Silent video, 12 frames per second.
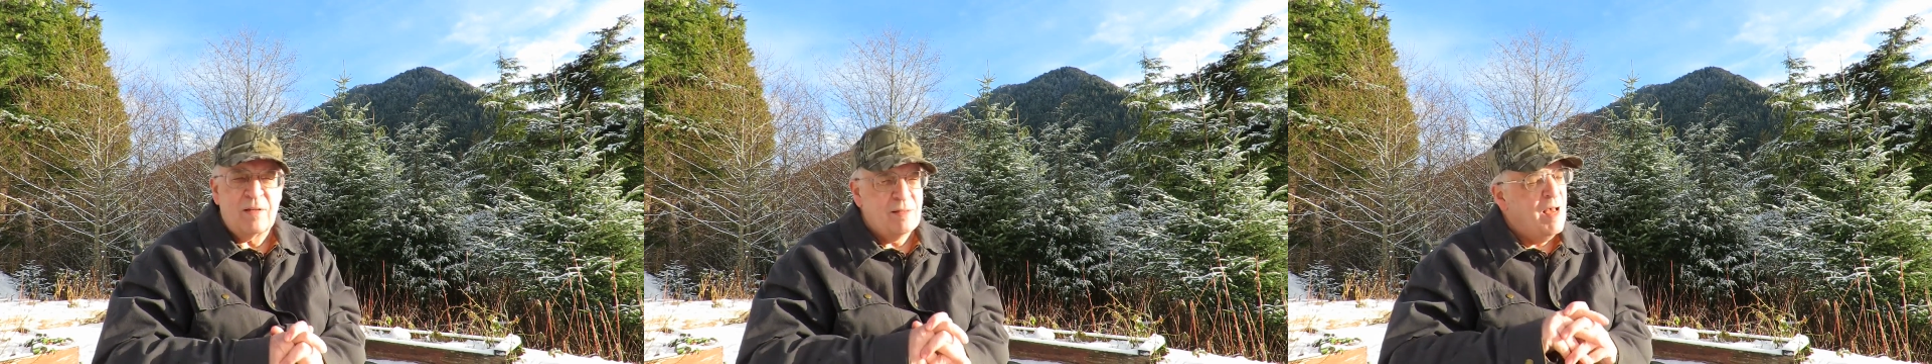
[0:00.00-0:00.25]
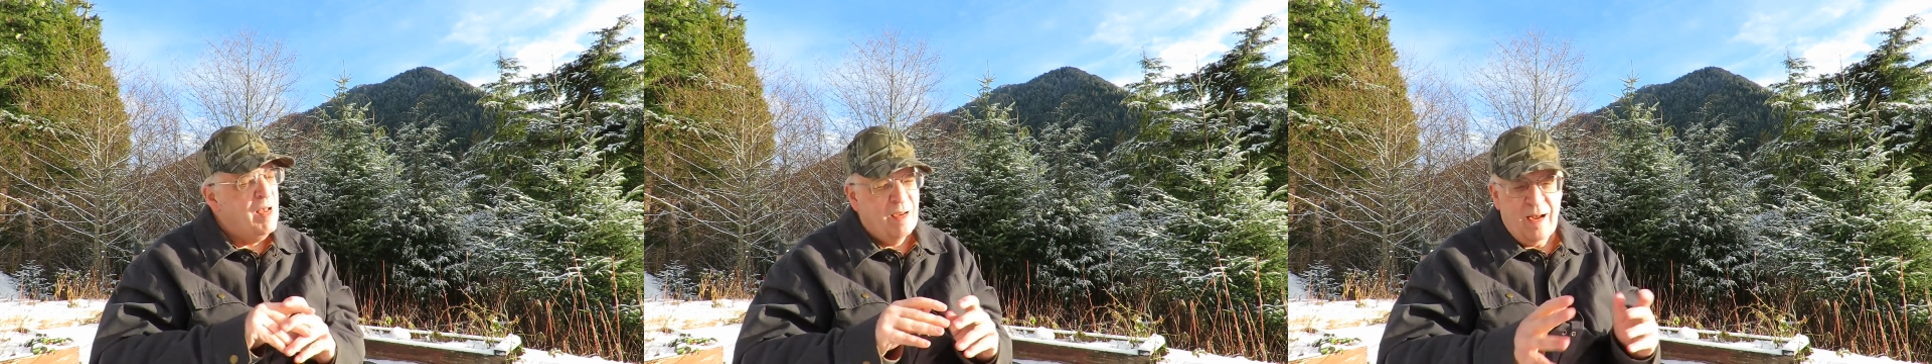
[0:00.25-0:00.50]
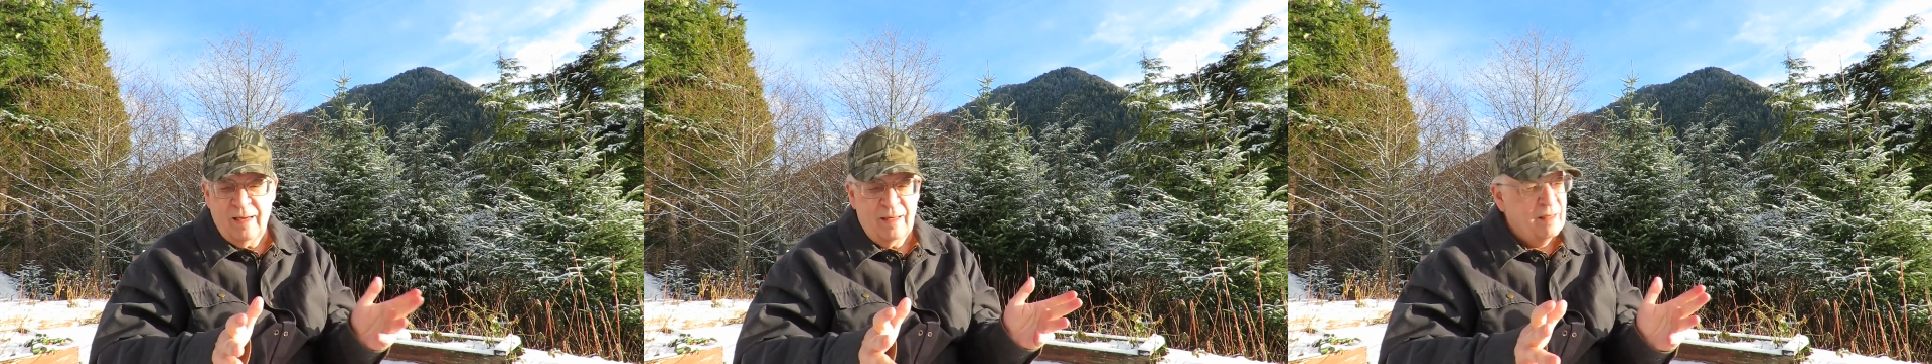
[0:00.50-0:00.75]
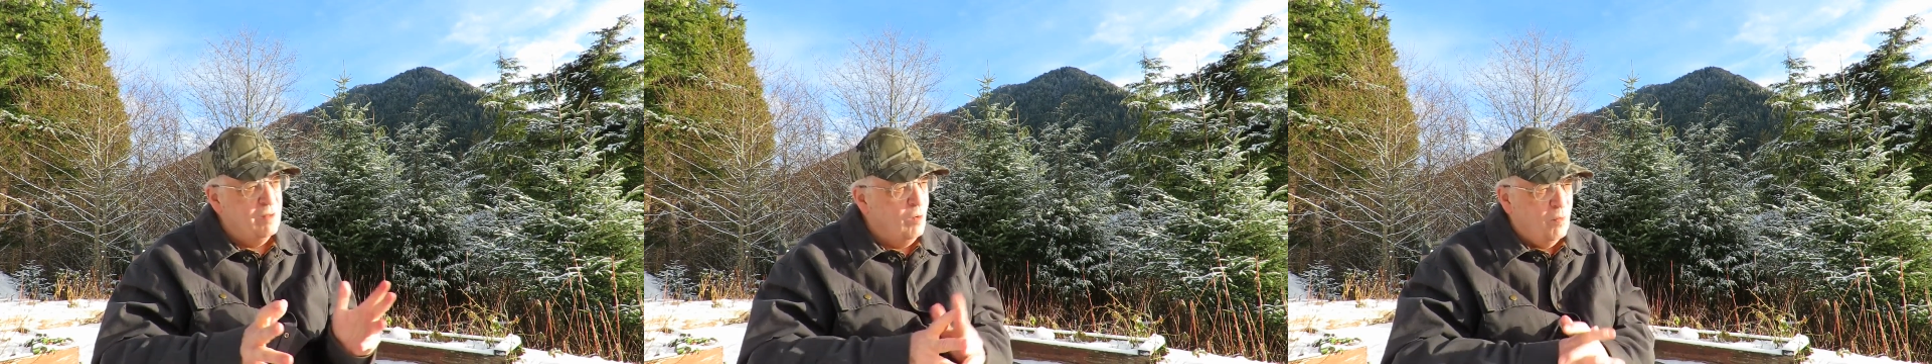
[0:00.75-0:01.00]
because I
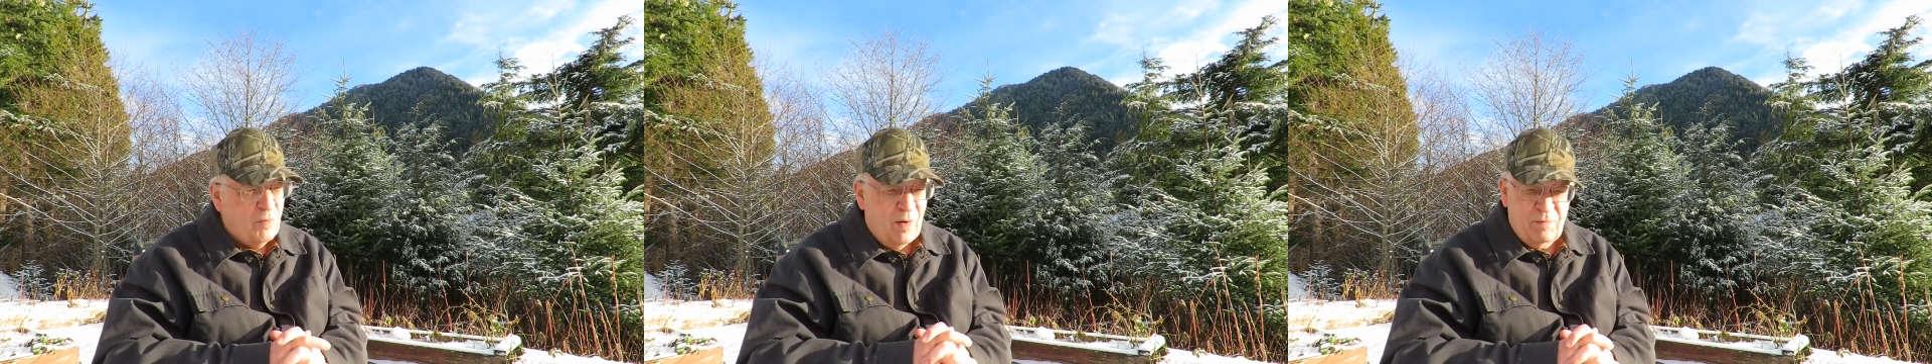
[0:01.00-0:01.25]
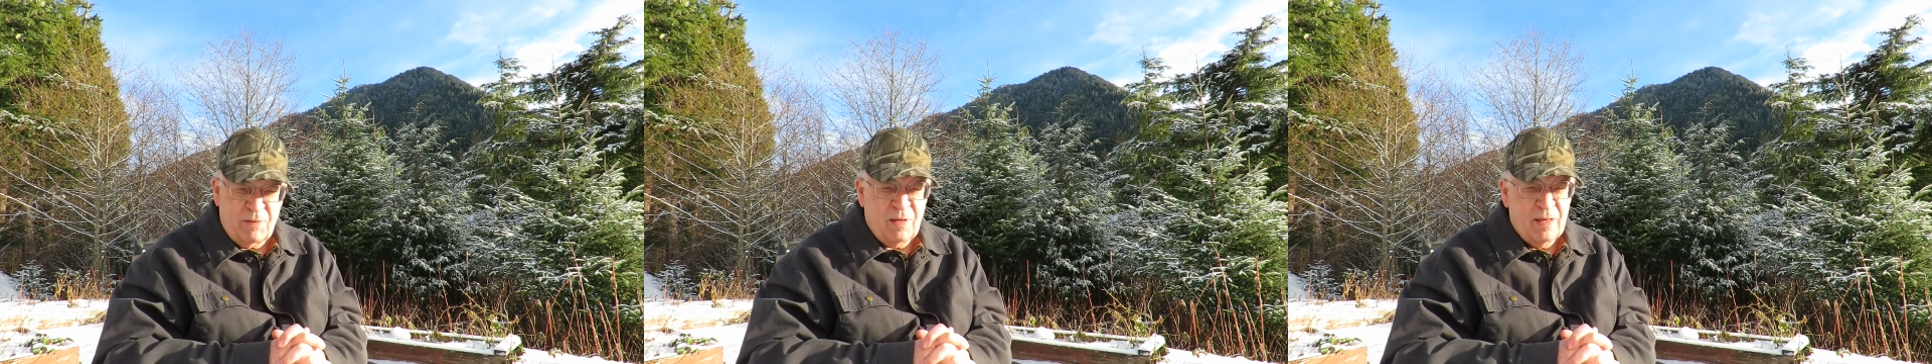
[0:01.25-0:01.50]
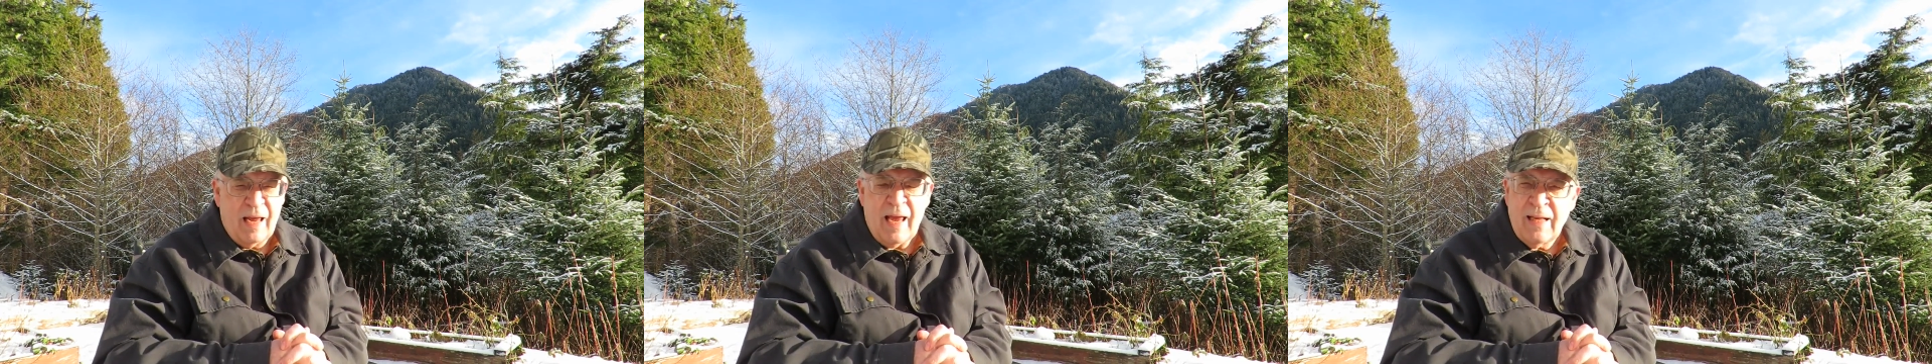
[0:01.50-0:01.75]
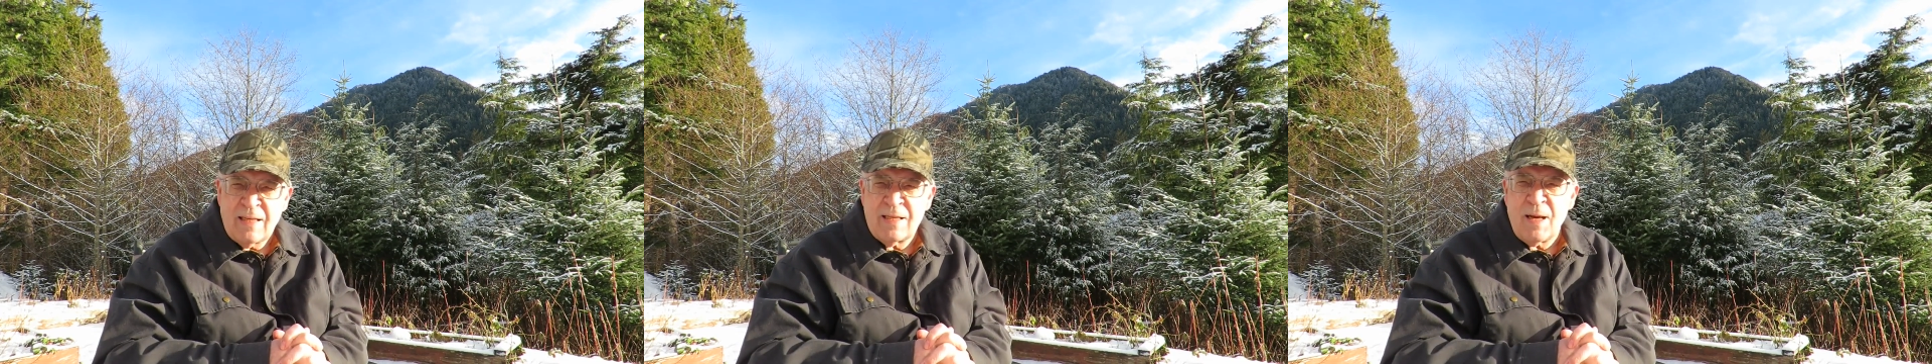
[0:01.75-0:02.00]
didn't know if I was going to
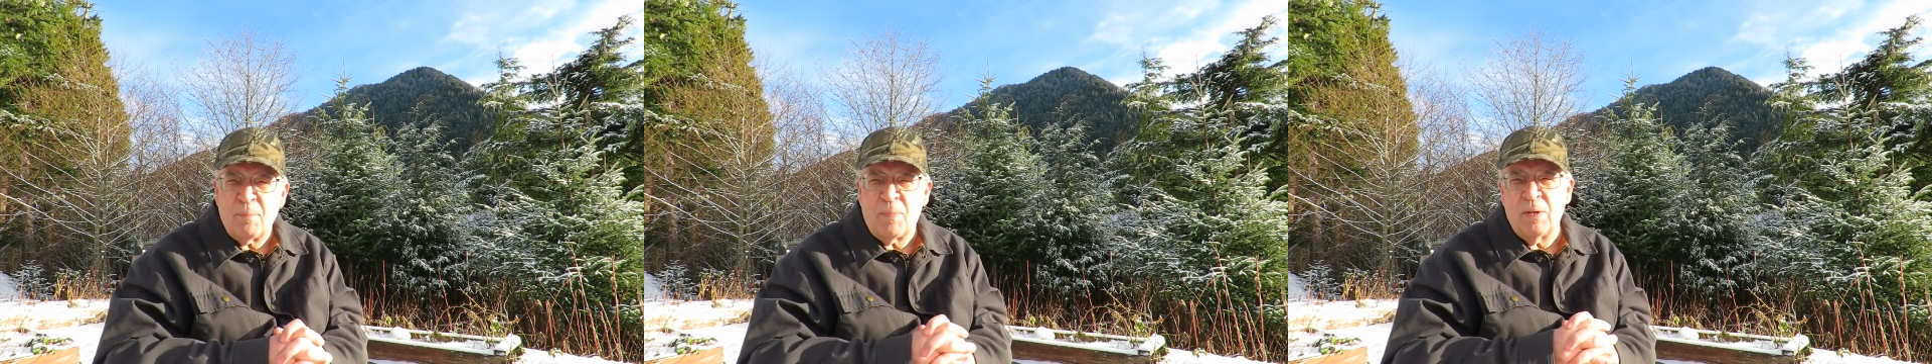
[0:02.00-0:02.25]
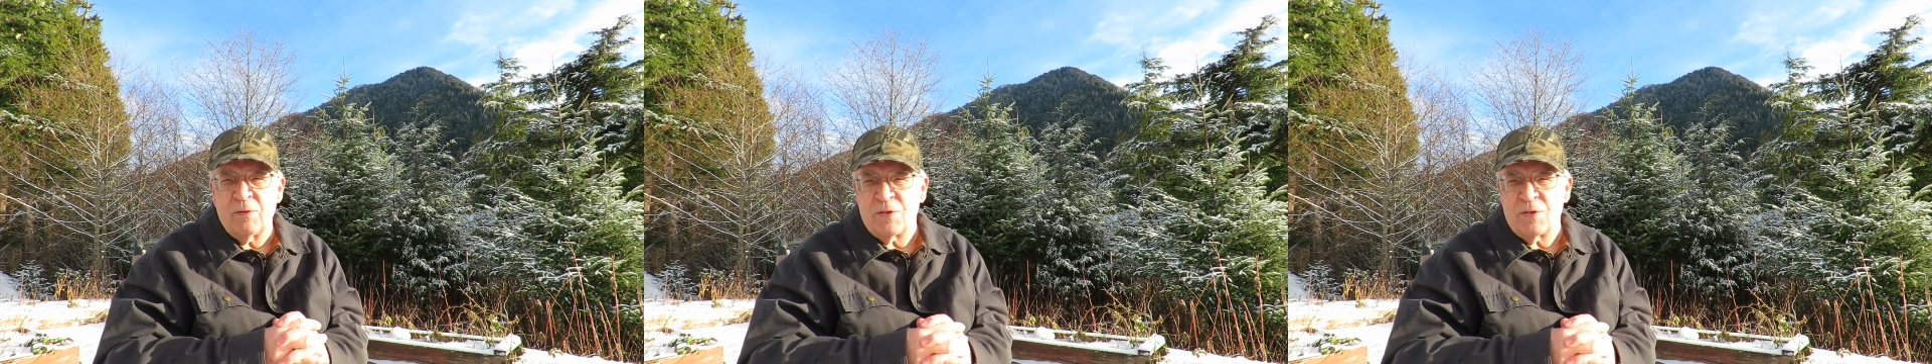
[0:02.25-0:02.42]
hit something